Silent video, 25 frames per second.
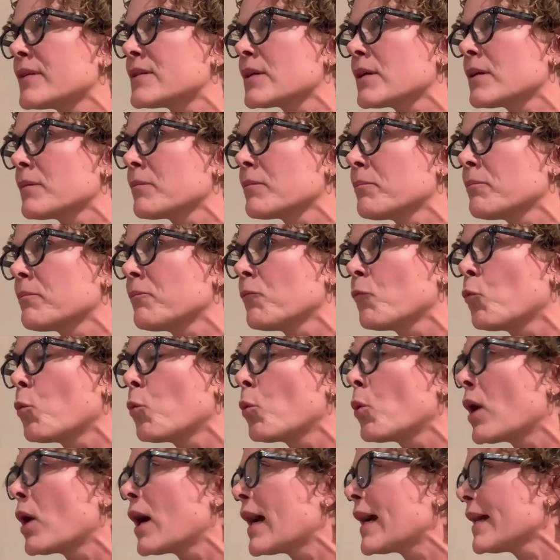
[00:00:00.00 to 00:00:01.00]
It's
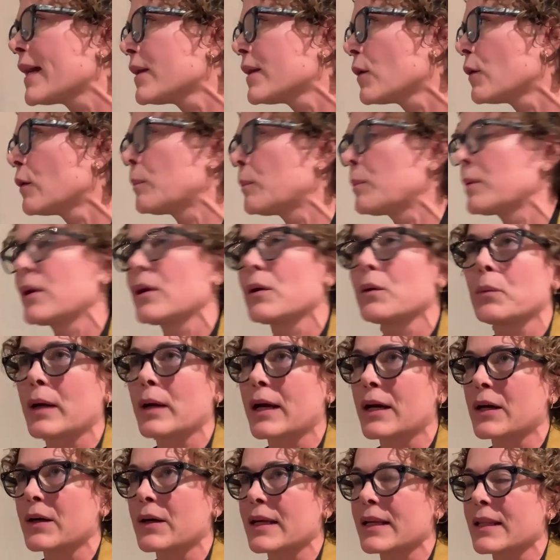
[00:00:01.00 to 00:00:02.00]
wide open
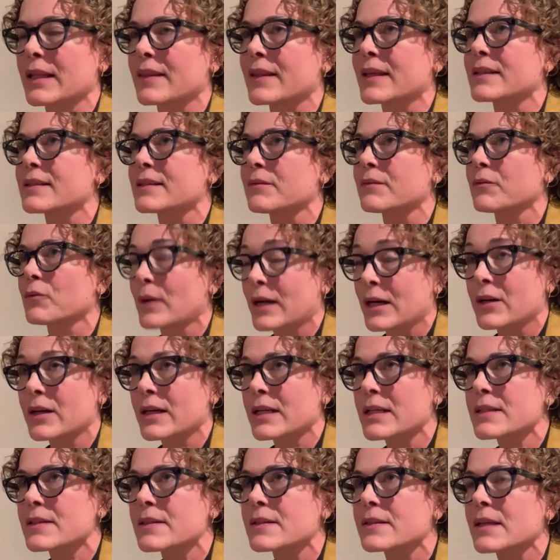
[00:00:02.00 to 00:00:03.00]

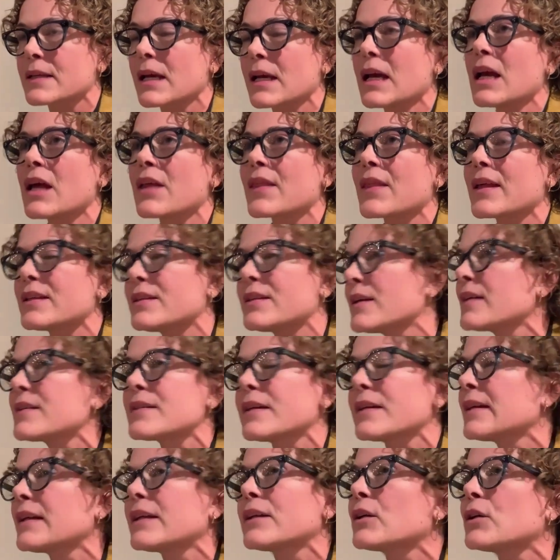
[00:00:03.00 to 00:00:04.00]
awareness that
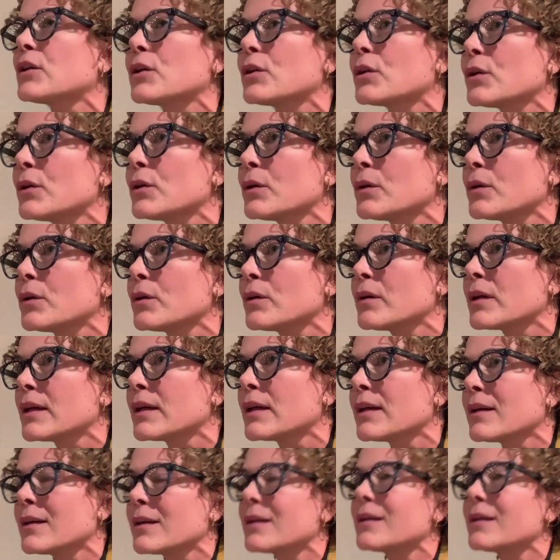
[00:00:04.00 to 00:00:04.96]
doesn't include